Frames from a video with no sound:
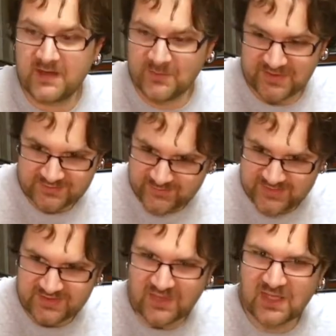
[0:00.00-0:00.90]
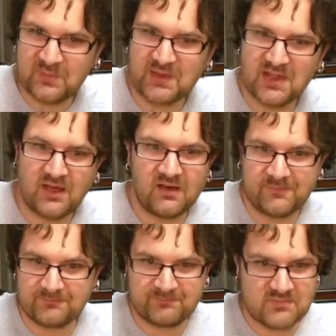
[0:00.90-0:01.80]
Anyways, visit the link
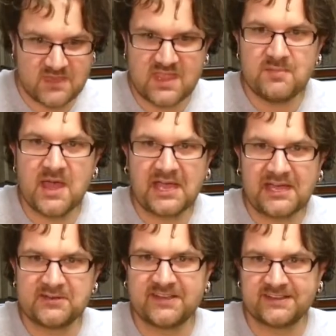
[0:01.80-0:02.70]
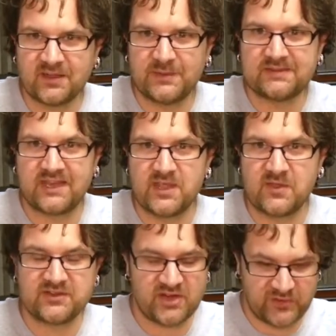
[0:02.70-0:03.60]
below, email address. I'll be sending
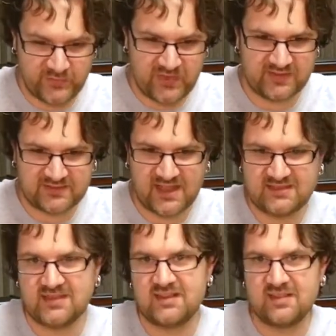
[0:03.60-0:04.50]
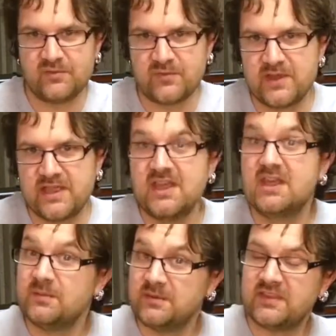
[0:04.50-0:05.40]
you the charts for this lesson and the free
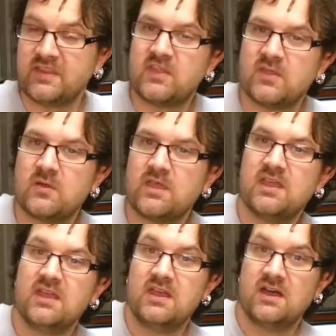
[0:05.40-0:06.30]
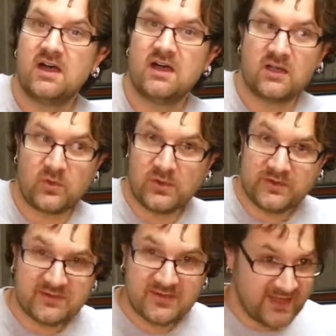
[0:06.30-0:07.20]
music theory course.